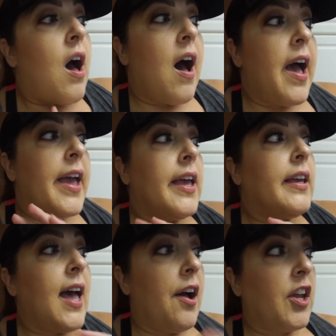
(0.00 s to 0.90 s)
I
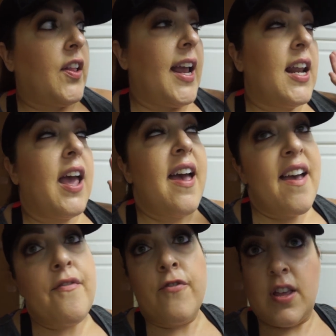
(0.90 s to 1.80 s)
calculate
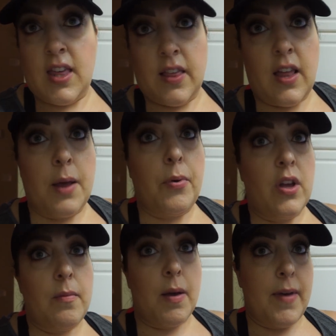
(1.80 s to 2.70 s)
everything that I
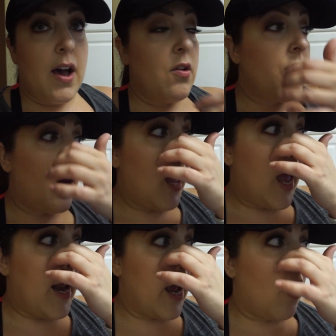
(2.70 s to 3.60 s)
put in my mouth
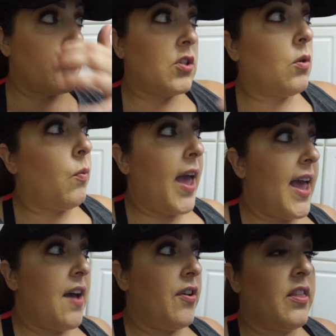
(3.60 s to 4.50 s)
and I also
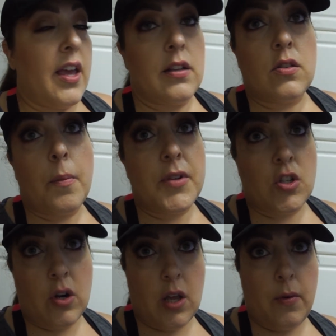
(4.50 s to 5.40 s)
weigh everything. So I'm gonna
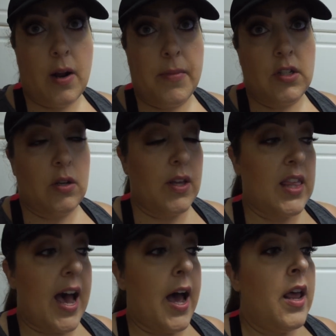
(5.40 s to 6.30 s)
show you what I'm gonna do with
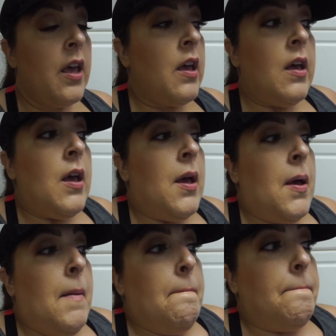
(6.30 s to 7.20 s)
that.
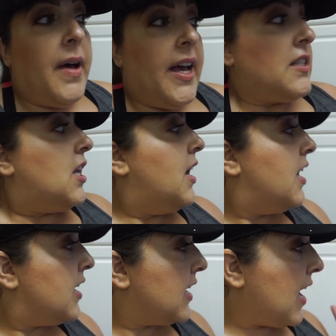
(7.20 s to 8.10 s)
But
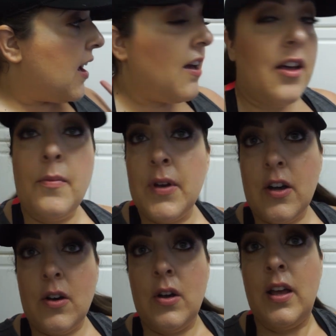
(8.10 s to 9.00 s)
yeah, I'm gonna
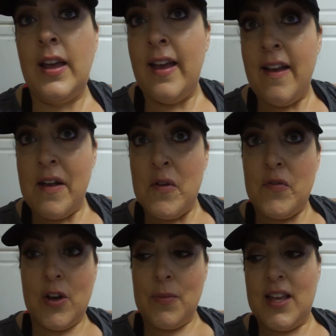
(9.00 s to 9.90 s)
go
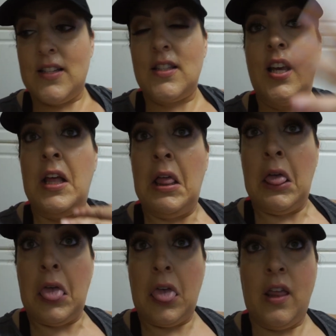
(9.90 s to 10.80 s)
film this,
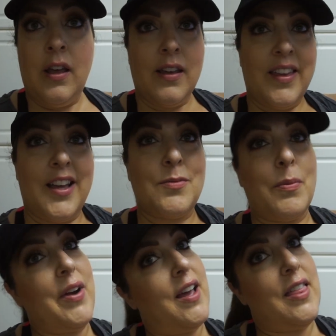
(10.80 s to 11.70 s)
catch
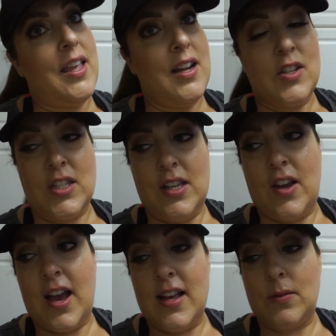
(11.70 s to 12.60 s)
my breath, and I'll see you
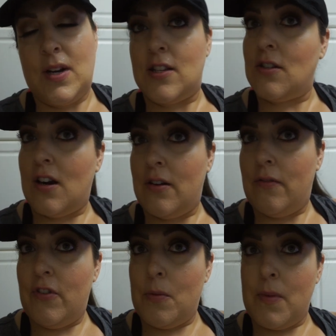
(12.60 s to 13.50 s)
guys when I start
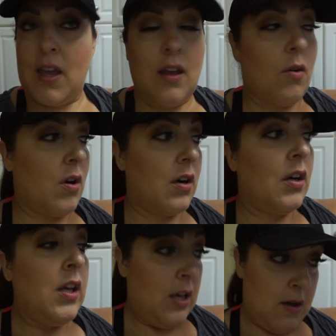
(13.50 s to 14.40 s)
filming or
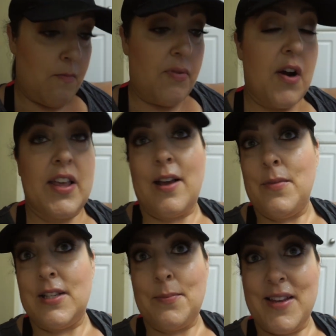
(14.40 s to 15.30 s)
browning up
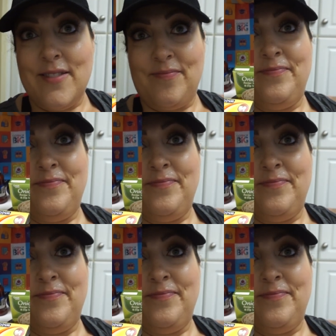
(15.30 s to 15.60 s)
this meat.